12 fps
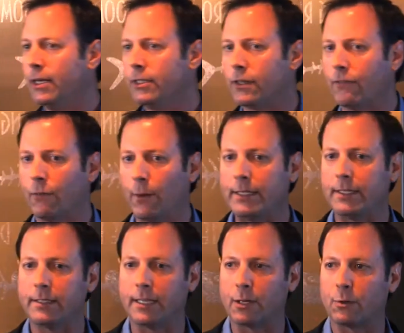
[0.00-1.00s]
So
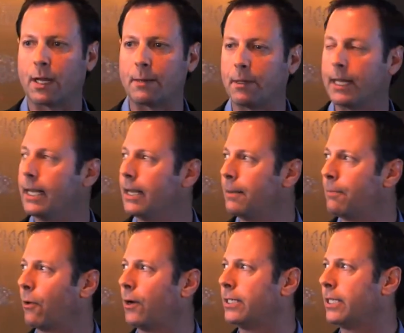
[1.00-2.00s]
voice is incredibly
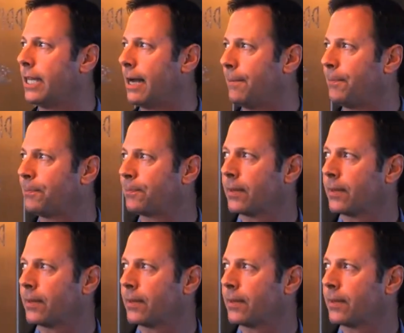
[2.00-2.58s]
important to them.